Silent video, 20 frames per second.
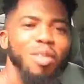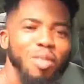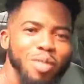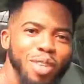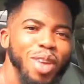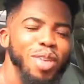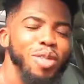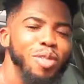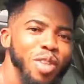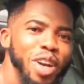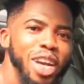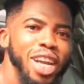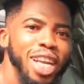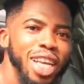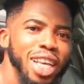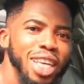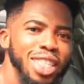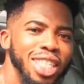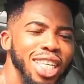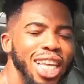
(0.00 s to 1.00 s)
very
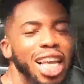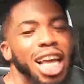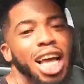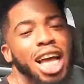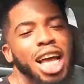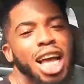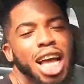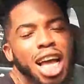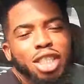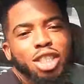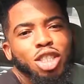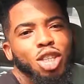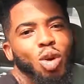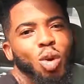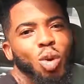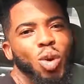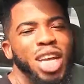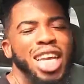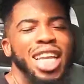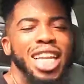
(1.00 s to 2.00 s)
easy. And
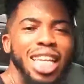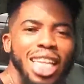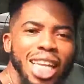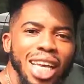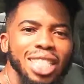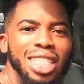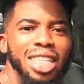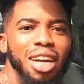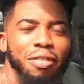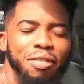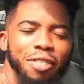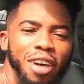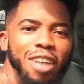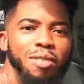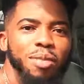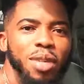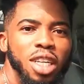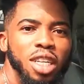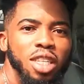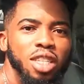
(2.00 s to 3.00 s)
so in less than 5
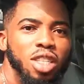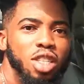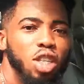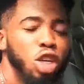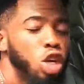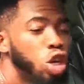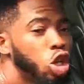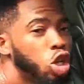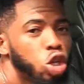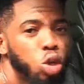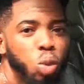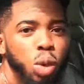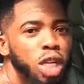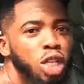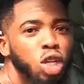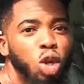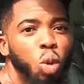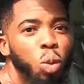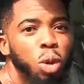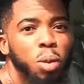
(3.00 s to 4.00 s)
minutes, you are
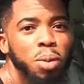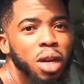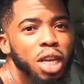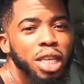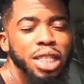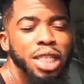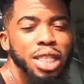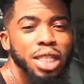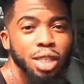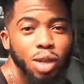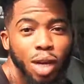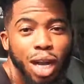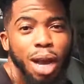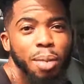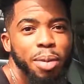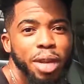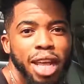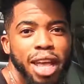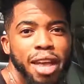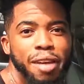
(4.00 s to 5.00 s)
done replacing your
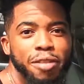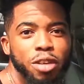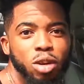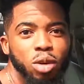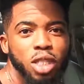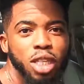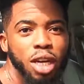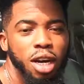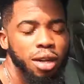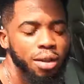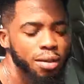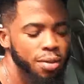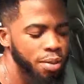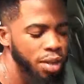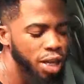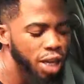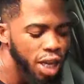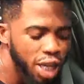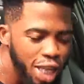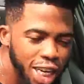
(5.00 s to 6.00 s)
cabin air filter.
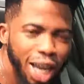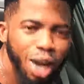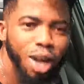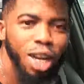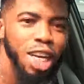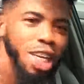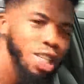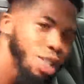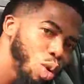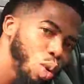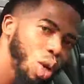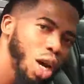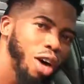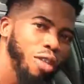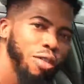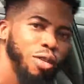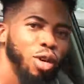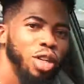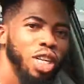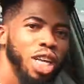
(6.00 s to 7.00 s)
Now let's look
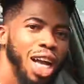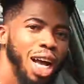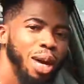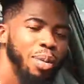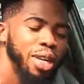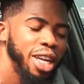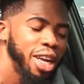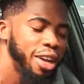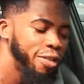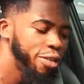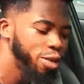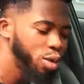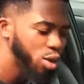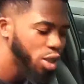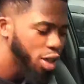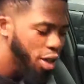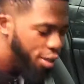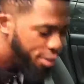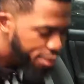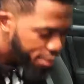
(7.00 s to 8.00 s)
out for the cabin air
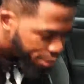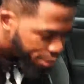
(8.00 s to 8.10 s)
filter.